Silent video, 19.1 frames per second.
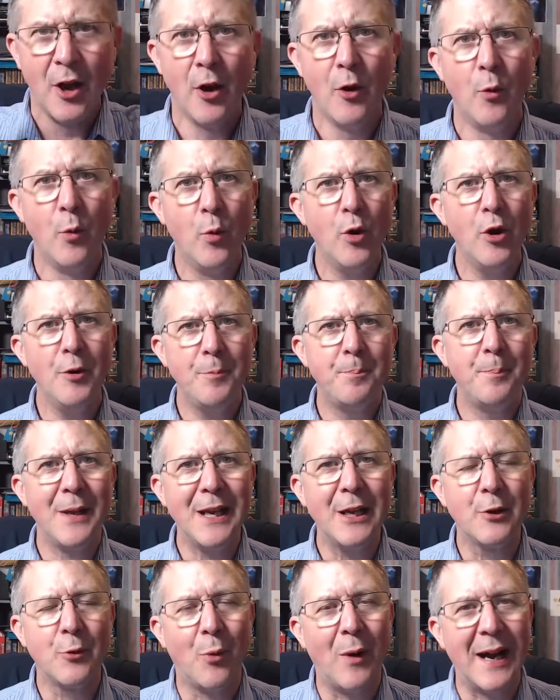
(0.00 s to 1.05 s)
would be
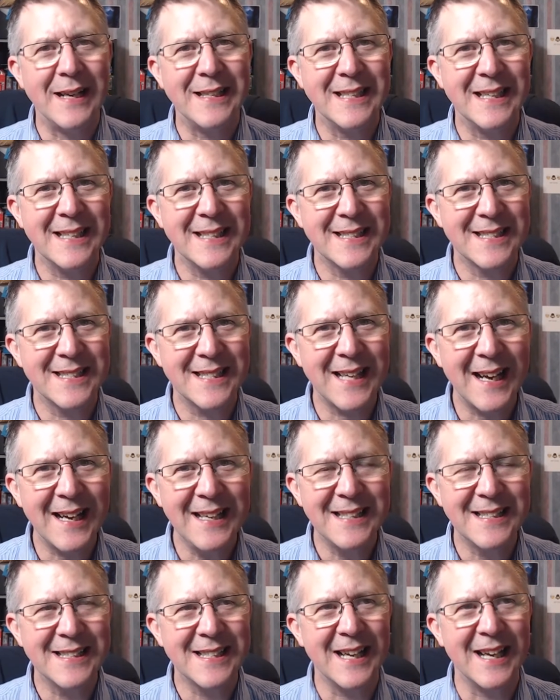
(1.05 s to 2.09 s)
quite
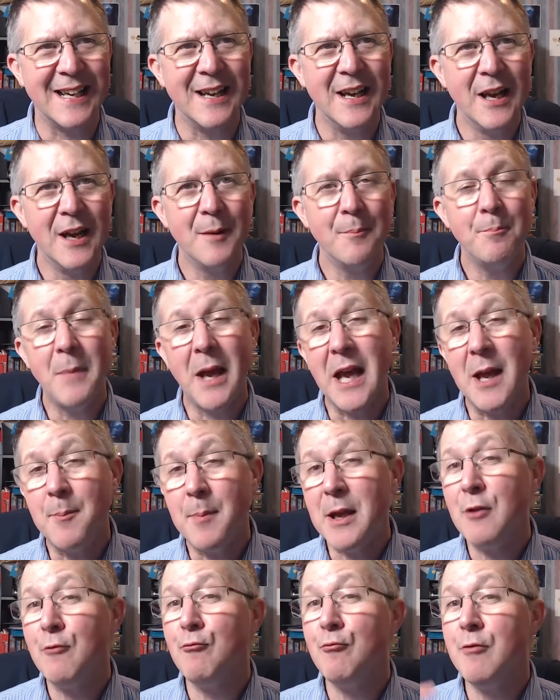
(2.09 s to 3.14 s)
exciting.
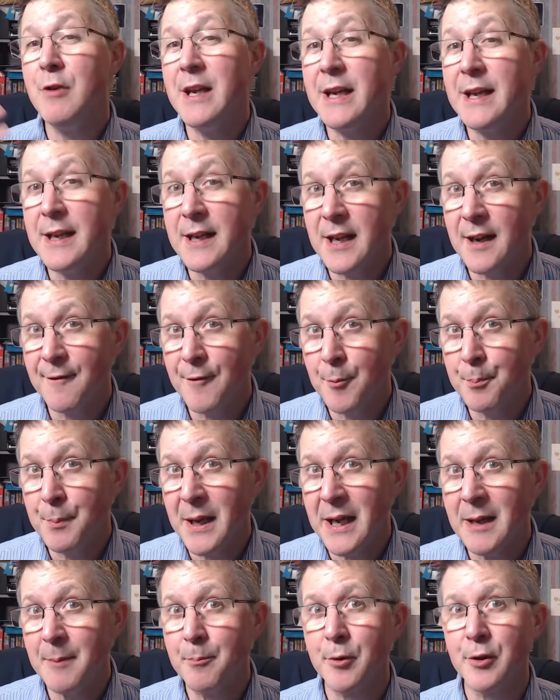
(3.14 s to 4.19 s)
Maybe read other
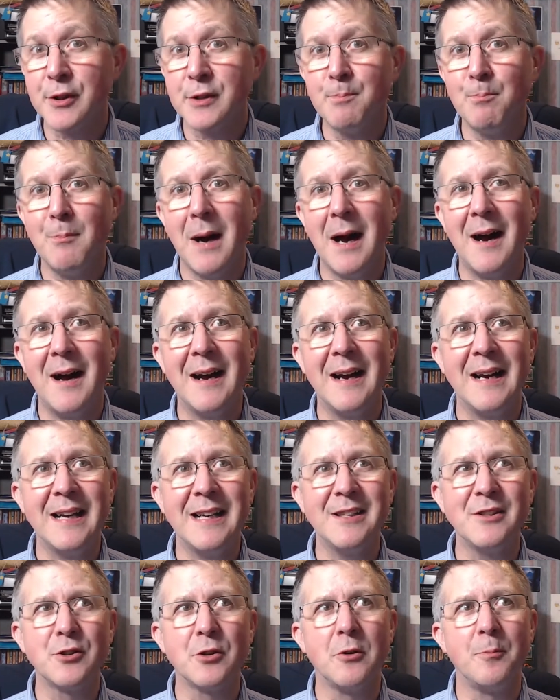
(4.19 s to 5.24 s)
people's
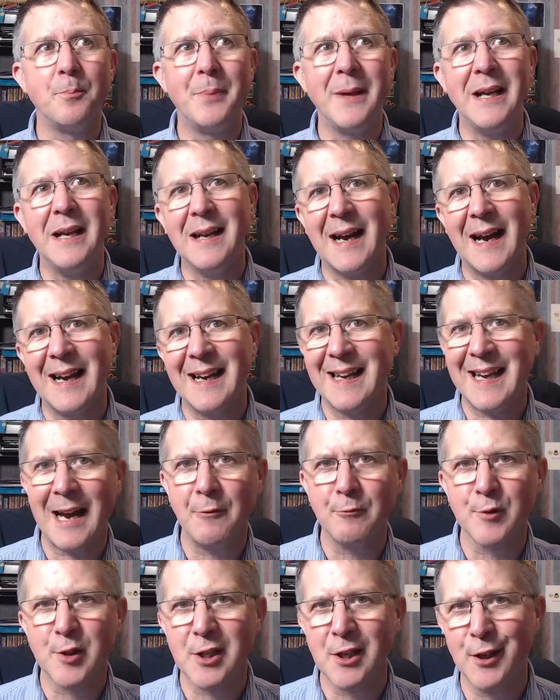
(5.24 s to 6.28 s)
minds or be like
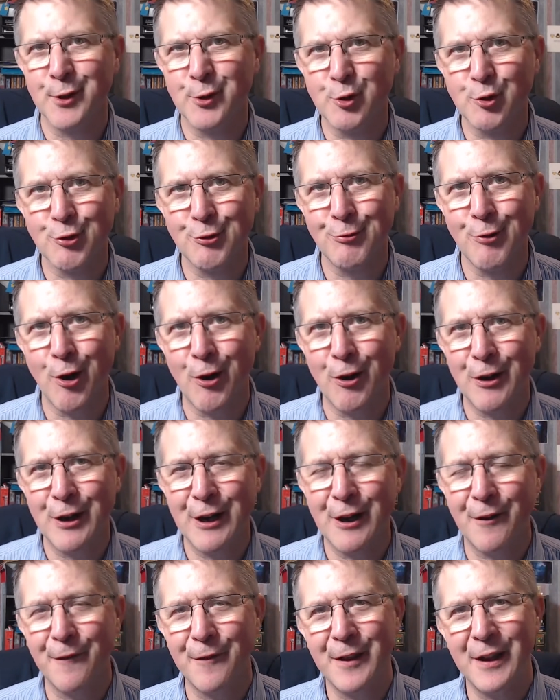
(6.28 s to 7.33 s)
Counselor
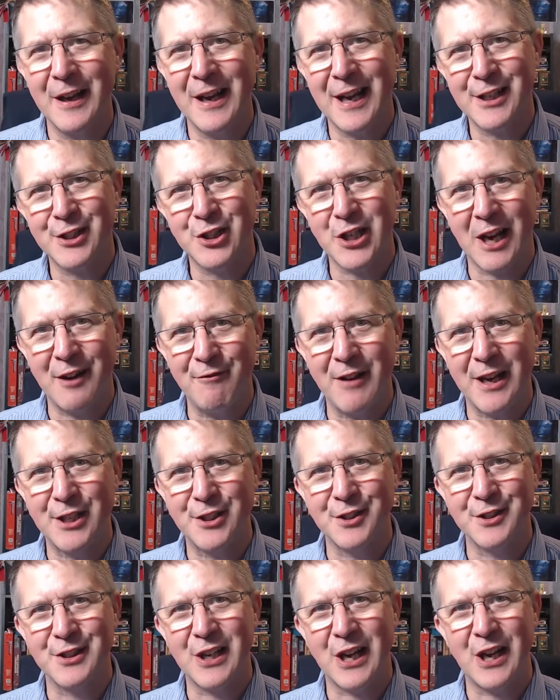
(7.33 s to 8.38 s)
Troi of the Next
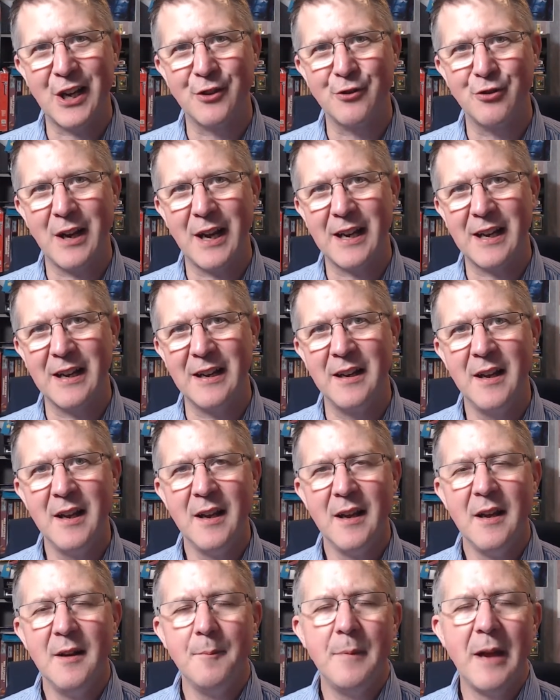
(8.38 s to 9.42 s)
Generation Star Trek and
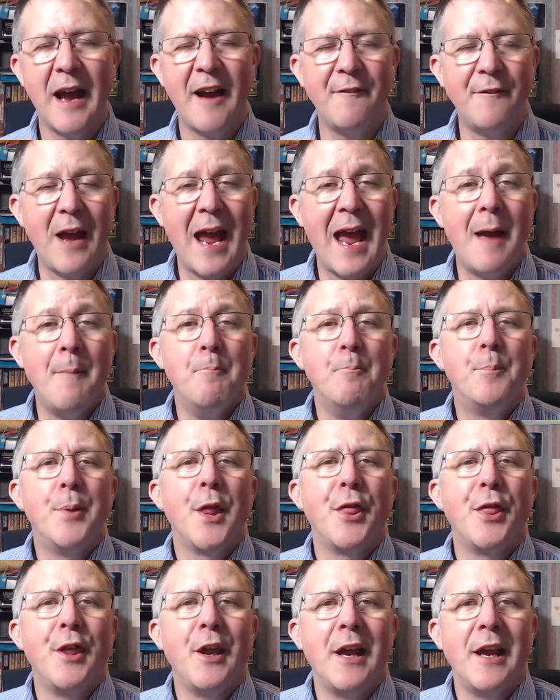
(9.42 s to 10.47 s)
have
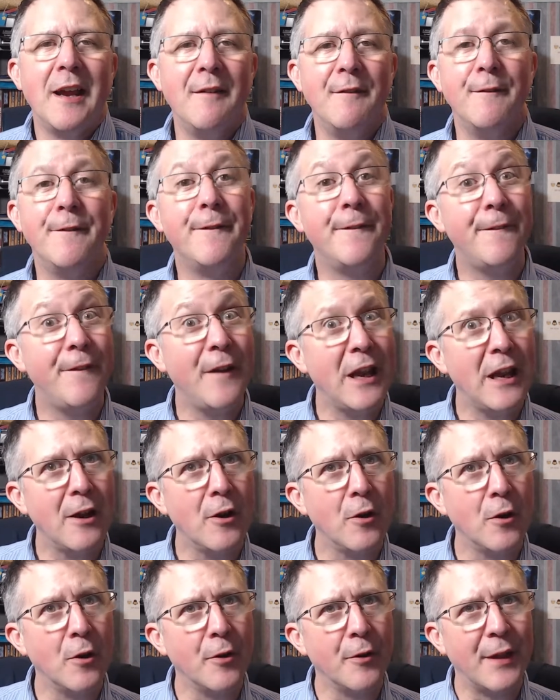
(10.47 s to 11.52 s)
empathy and
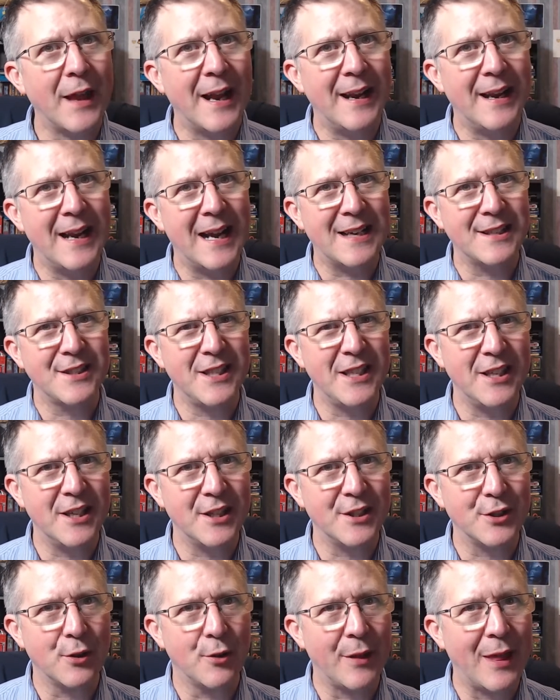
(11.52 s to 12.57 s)
feel their
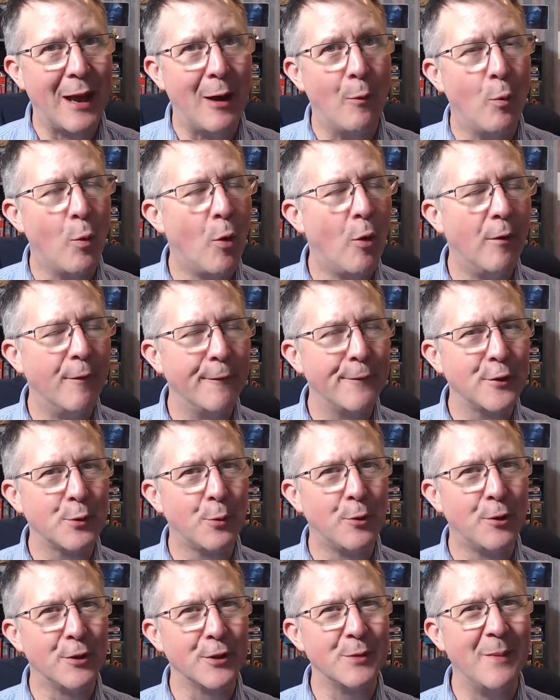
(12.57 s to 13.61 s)
nastiness or their warmth
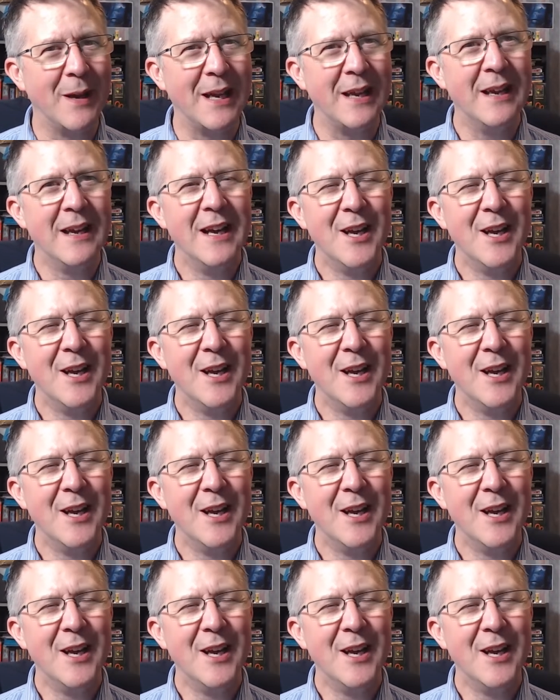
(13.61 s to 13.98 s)
towards me.